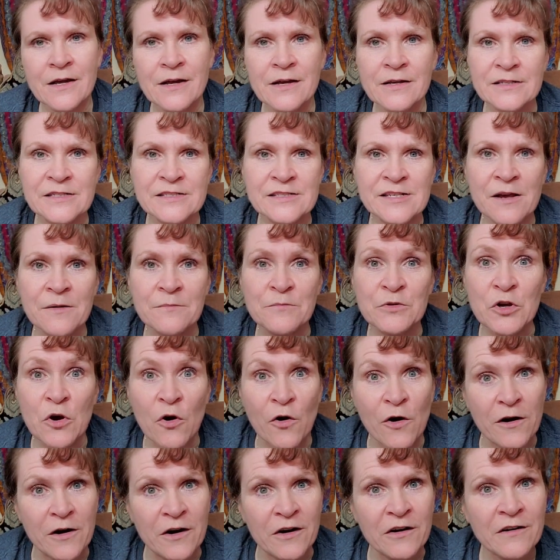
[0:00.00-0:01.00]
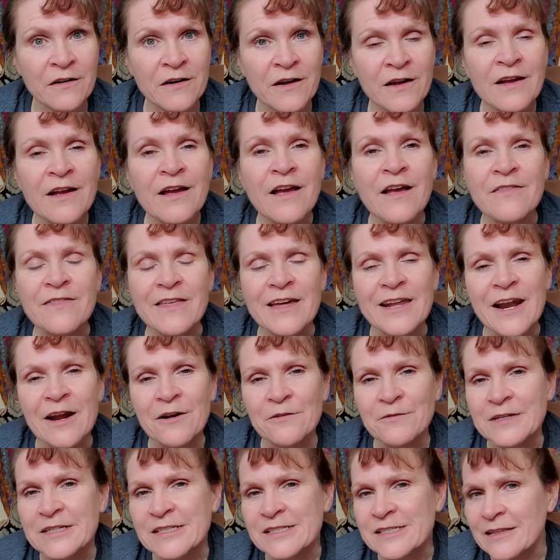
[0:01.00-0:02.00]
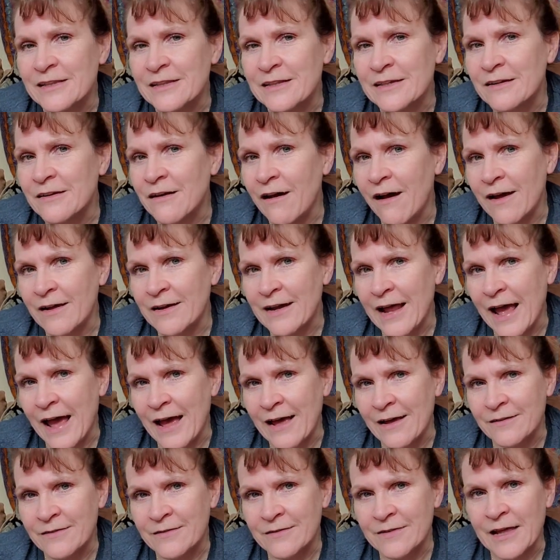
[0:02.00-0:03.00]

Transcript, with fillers: some yarn that I recently got at,